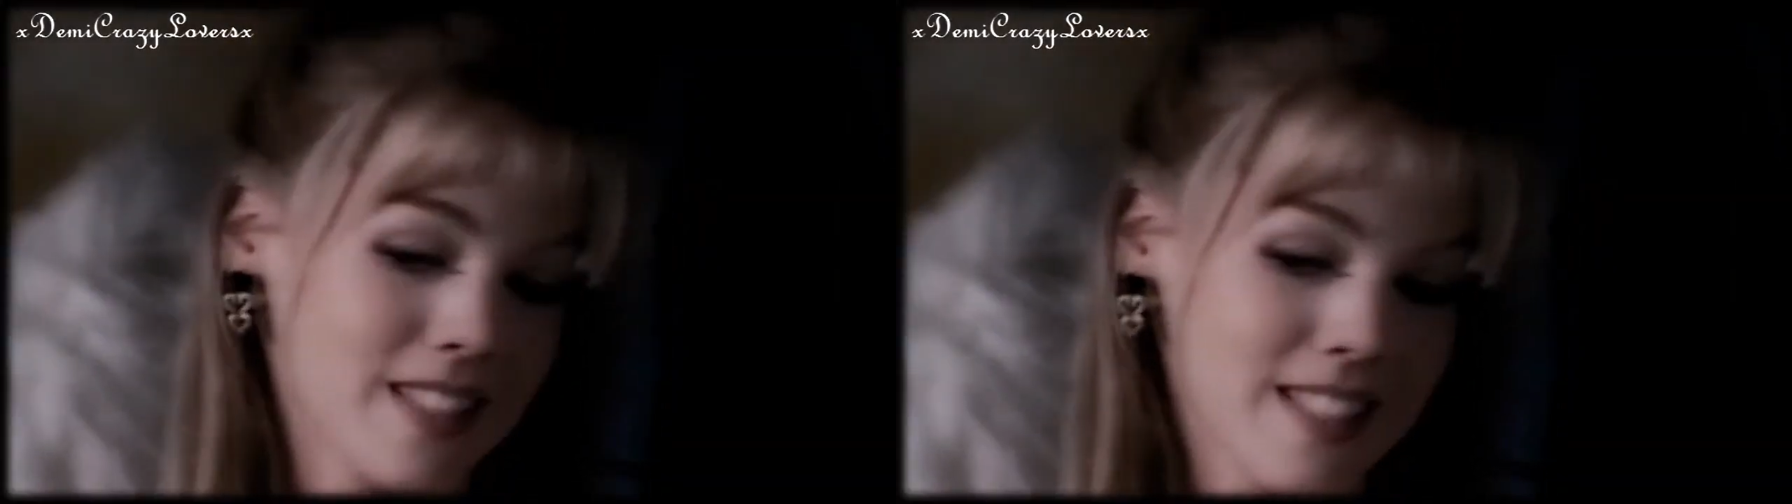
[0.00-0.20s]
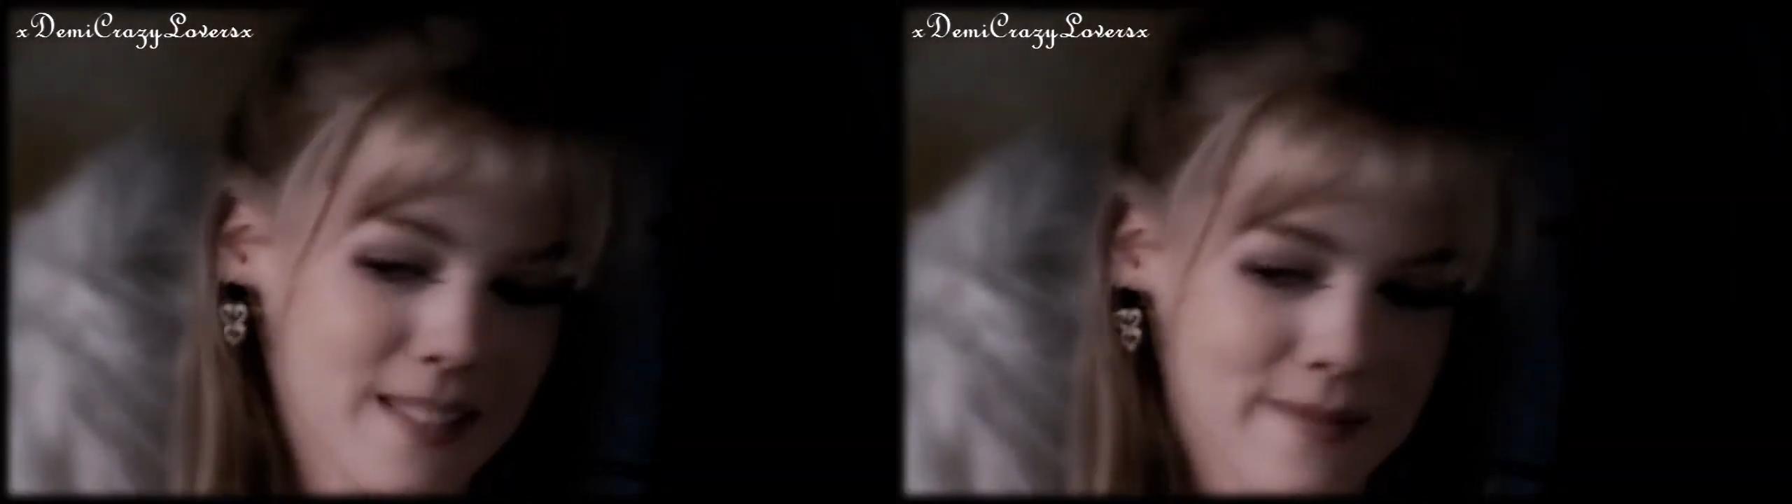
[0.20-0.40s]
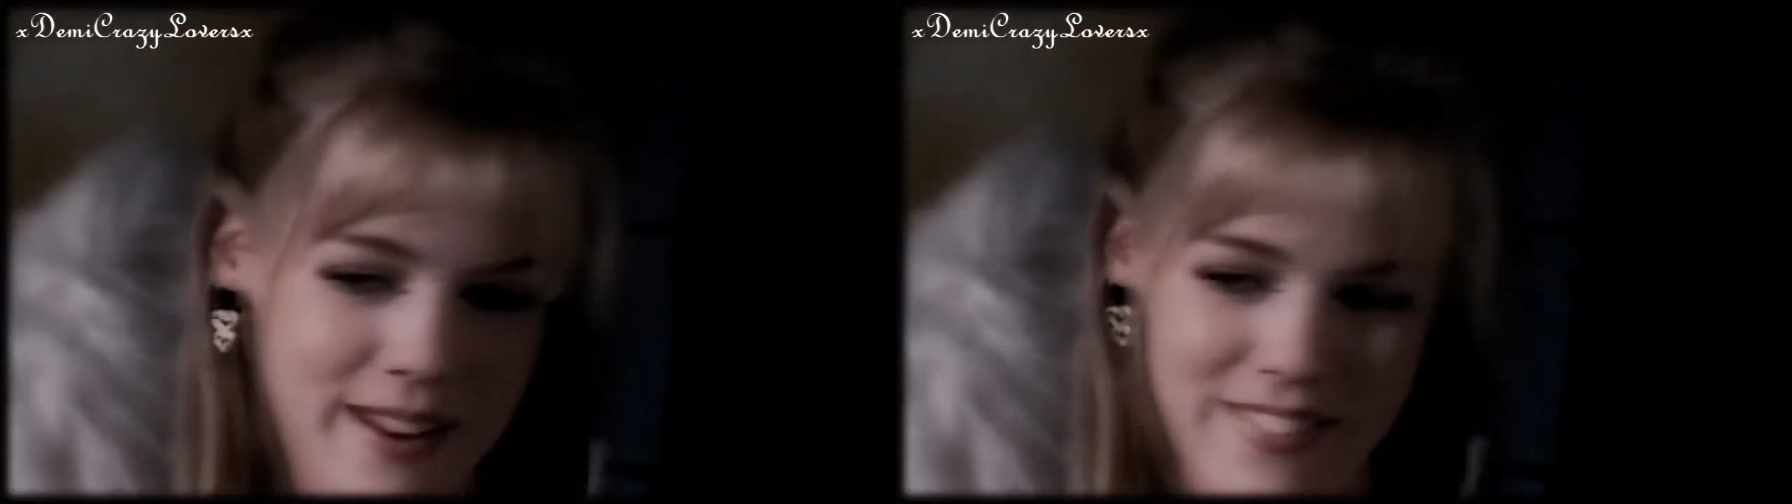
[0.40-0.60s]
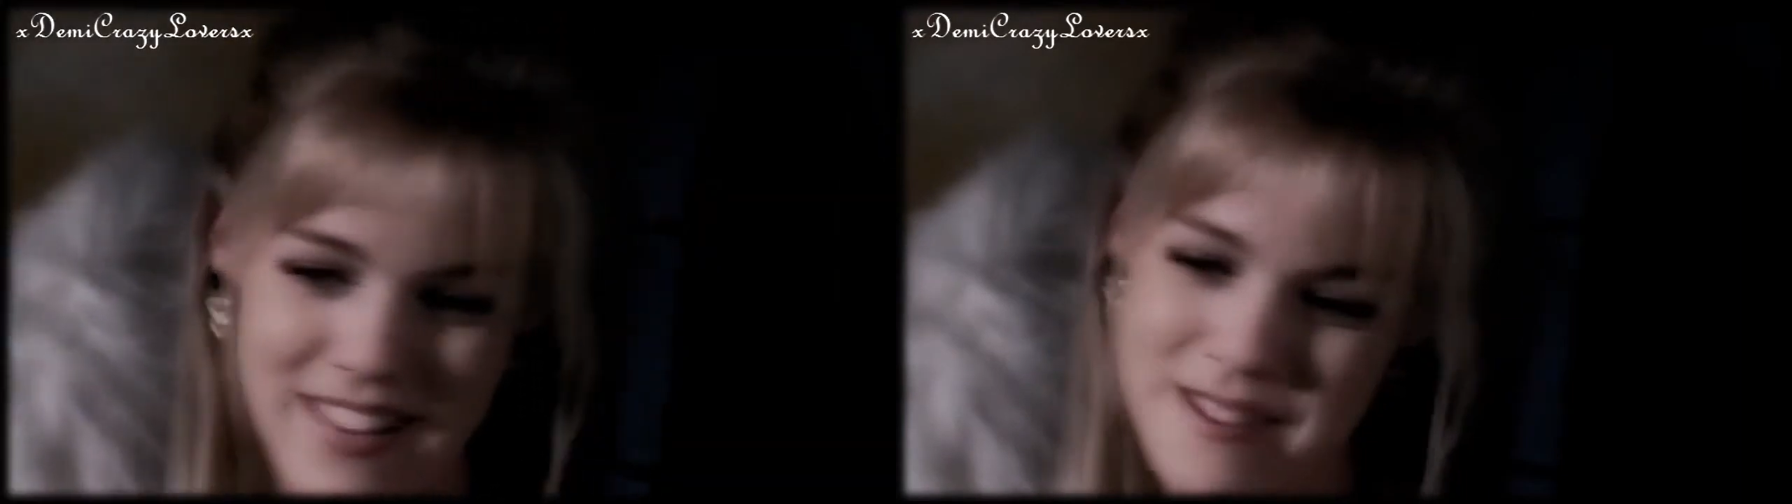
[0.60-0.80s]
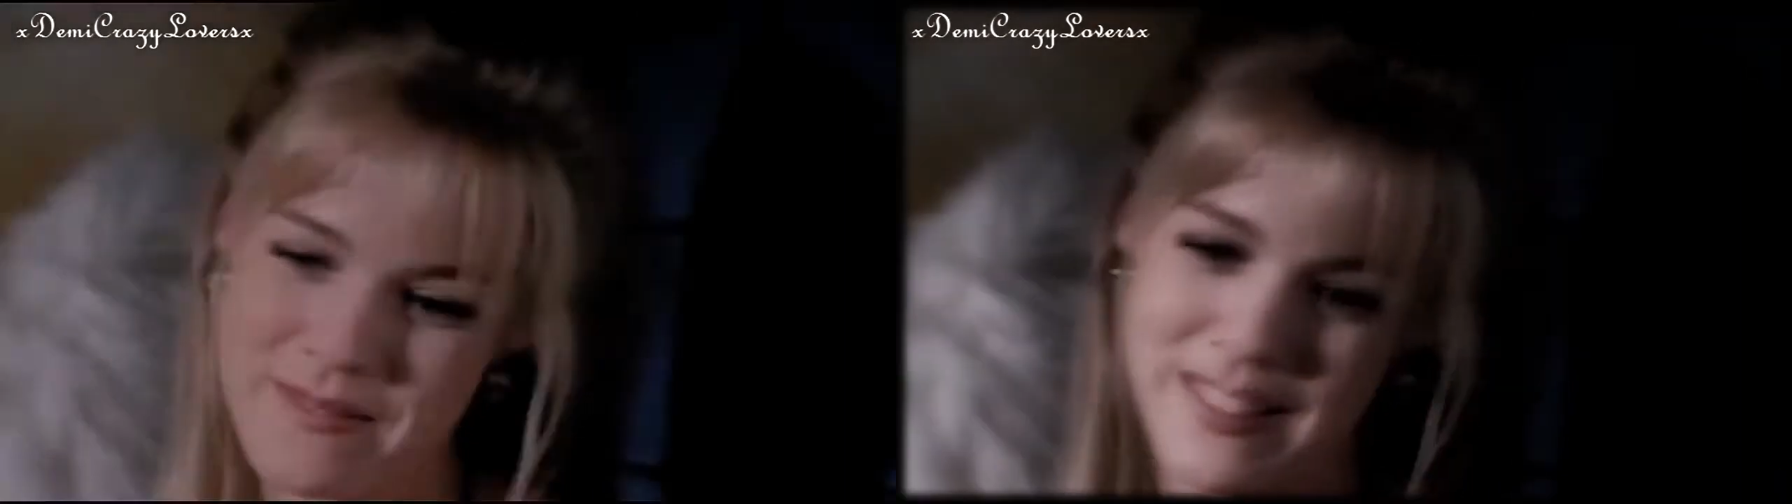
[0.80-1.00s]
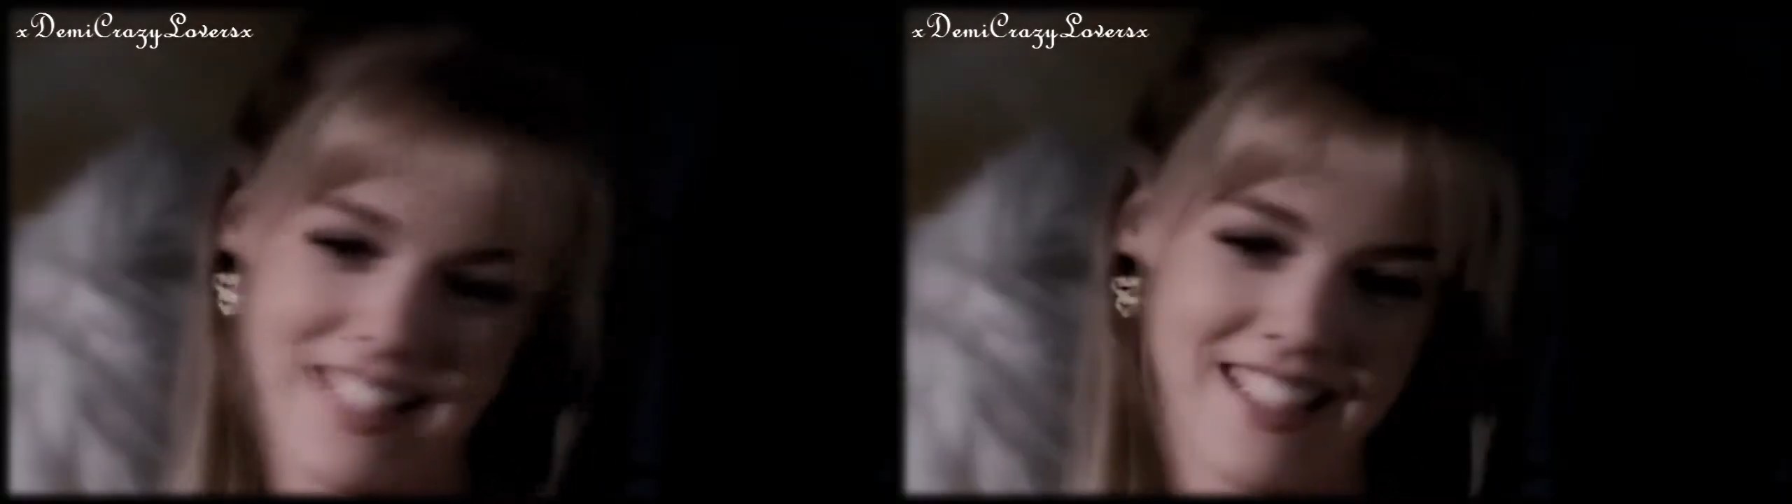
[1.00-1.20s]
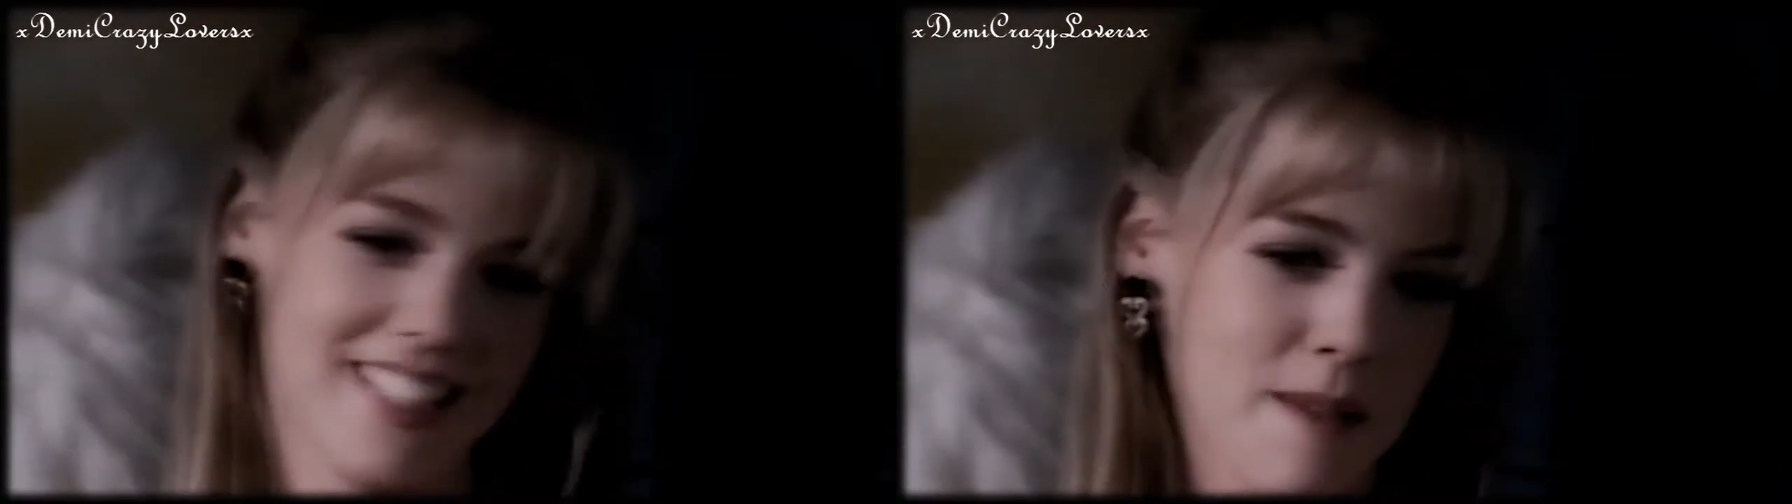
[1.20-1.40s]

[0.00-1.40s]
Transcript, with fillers: This is my family.